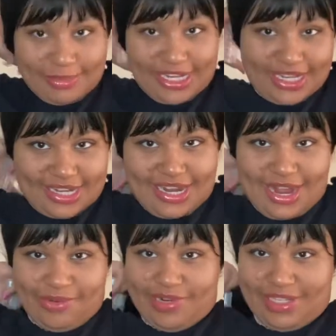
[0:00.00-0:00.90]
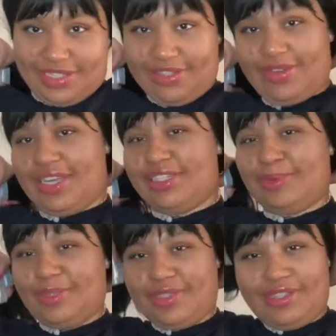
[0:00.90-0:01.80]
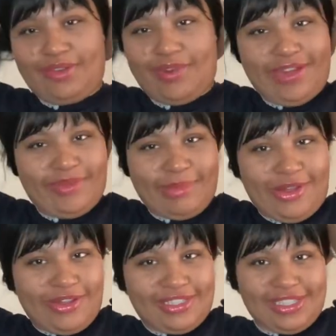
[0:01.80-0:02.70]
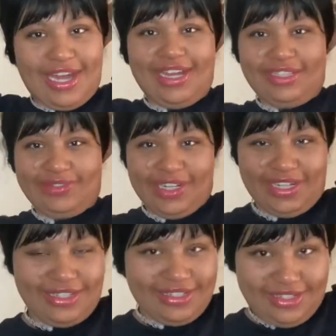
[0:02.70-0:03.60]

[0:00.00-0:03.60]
but I want it to look right because it's supposed to look right from all sides, right?